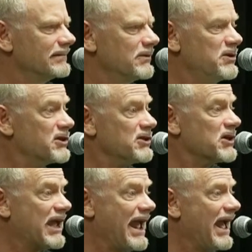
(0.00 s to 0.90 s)
You
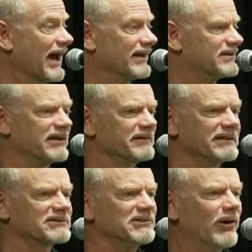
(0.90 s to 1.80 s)
can't. There
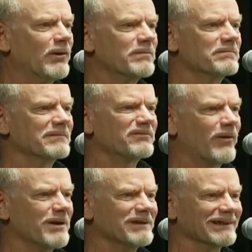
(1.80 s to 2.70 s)
is no
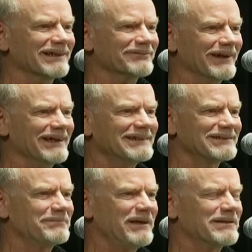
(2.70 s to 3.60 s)
formula for
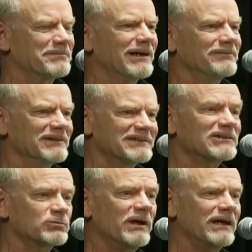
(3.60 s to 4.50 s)
anticipated profits.
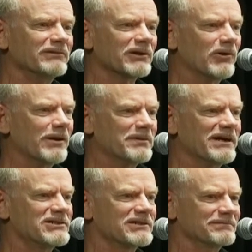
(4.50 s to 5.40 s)
It's whatever the
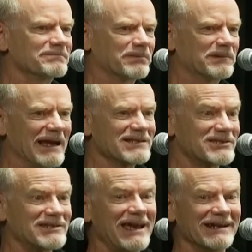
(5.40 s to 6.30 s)
corporation has
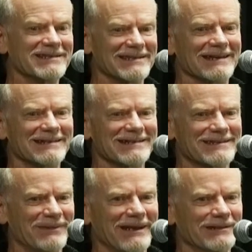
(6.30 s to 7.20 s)
said its
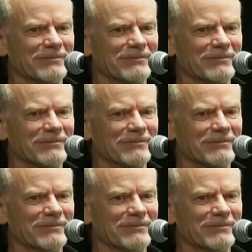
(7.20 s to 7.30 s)
anticipated